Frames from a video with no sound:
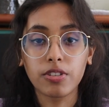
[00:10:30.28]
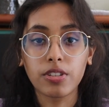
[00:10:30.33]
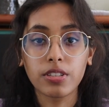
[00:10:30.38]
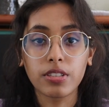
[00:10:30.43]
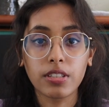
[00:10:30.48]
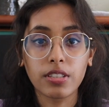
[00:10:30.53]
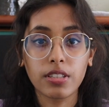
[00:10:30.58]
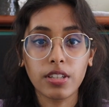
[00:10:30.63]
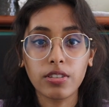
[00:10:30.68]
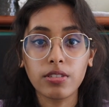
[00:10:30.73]
which
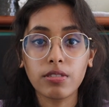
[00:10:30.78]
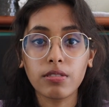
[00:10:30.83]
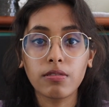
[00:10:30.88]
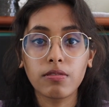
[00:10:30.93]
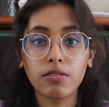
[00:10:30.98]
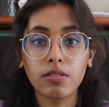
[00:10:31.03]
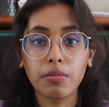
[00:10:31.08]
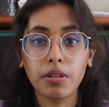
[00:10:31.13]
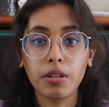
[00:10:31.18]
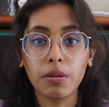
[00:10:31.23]
is essential
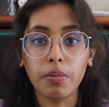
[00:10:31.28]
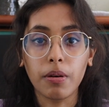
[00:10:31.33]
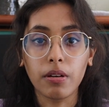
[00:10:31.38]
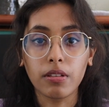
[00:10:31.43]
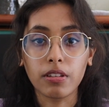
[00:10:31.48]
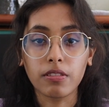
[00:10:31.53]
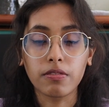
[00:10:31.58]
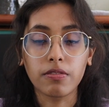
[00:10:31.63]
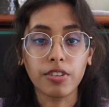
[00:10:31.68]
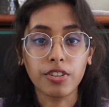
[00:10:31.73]
for
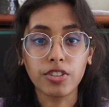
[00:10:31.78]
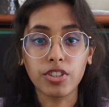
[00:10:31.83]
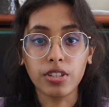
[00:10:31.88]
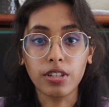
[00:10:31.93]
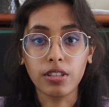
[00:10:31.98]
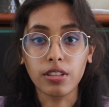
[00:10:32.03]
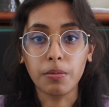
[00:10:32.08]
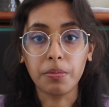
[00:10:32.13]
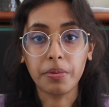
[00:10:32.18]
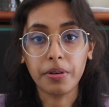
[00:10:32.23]
metabolic function
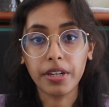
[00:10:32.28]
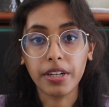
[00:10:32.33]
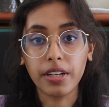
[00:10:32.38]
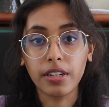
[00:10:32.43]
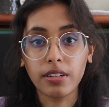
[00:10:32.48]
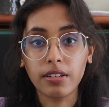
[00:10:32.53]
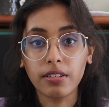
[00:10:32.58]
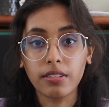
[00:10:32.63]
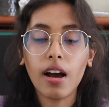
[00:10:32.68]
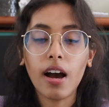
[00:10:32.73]
in the
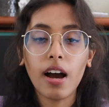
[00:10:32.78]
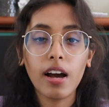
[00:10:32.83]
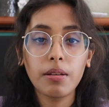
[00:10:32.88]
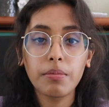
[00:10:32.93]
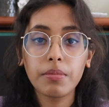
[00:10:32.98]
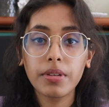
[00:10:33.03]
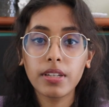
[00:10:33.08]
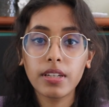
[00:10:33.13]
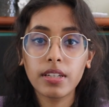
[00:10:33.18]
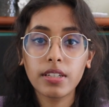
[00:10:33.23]
brain. High
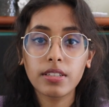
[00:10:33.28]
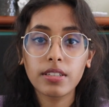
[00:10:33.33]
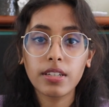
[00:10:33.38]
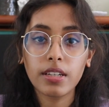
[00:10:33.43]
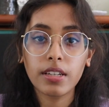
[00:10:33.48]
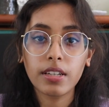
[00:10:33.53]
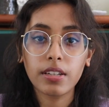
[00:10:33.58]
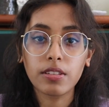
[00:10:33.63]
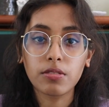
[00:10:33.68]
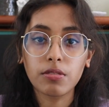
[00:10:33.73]
meat
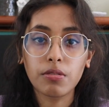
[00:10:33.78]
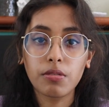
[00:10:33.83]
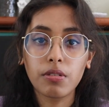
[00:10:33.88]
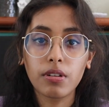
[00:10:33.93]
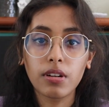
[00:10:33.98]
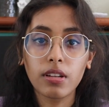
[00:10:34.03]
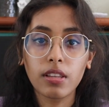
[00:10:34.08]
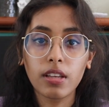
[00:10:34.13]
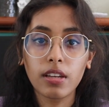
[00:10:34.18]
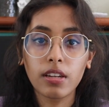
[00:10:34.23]
intake is
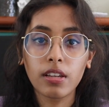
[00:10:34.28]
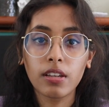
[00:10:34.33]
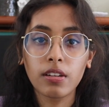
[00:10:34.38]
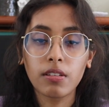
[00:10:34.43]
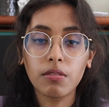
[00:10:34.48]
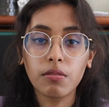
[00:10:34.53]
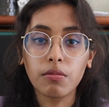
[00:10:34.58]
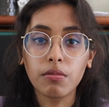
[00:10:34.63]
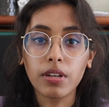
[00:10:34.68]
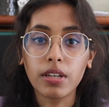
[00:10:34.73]

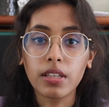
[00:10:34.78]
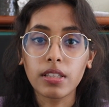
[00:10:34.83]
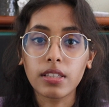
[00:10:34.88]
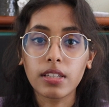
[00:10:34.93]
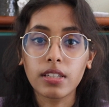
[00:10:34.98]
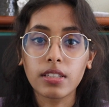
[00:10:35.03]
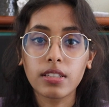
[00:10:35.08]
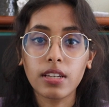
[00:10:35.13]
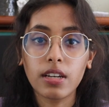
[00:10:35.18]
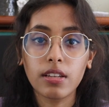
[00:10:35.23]
correlated with
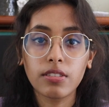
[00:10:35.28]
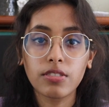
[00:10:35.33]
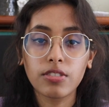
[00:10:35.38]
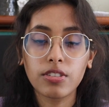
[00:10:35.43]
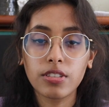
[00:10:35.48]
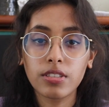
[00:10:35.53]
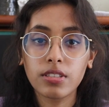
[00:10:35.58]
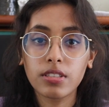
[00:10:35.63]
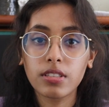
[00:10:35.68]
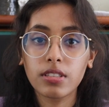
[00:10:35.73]

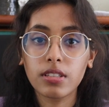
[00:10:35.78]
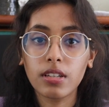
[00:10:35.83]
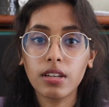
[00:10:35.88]
intelligence,